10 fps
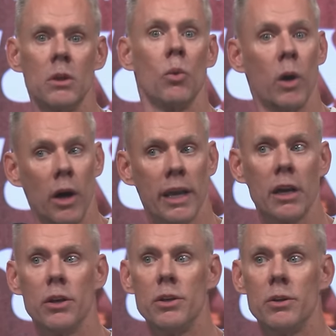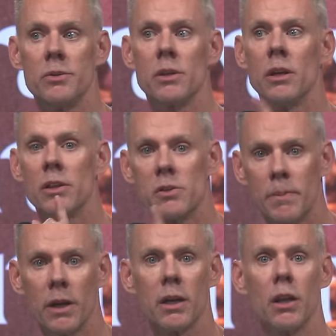Well, I got good news. The
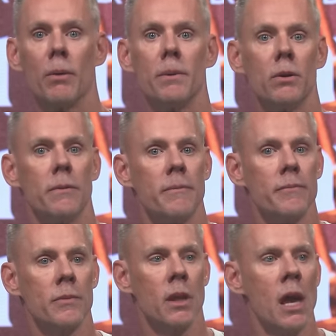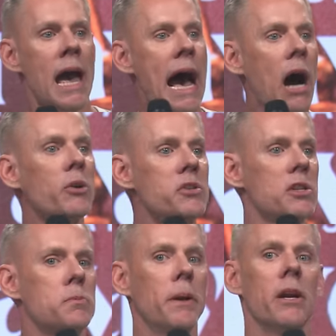Spirit can help you. How does the
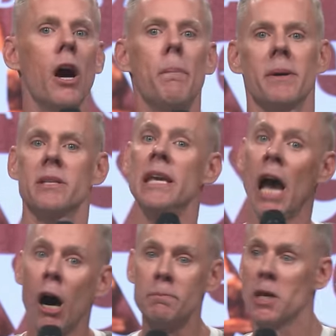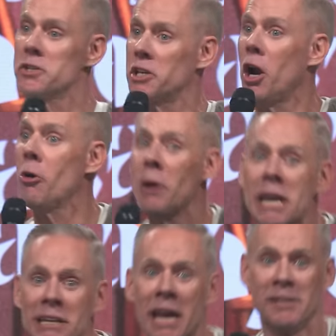Spirit help us? He helps us in our
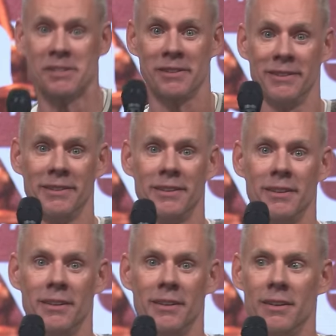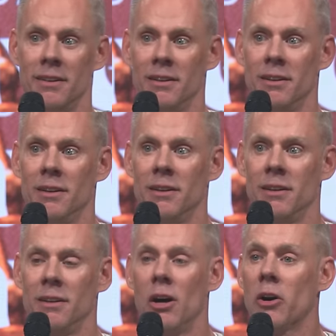weakness.
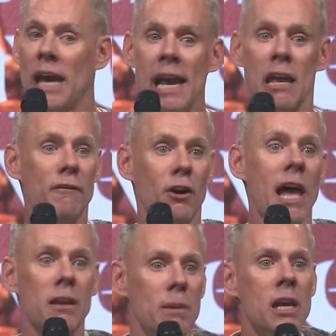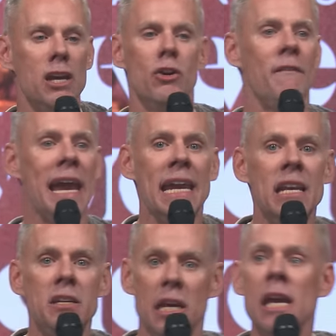Okay? And if you're like me and you have
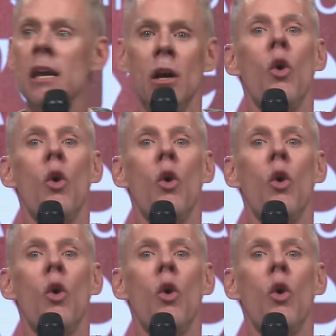ADD,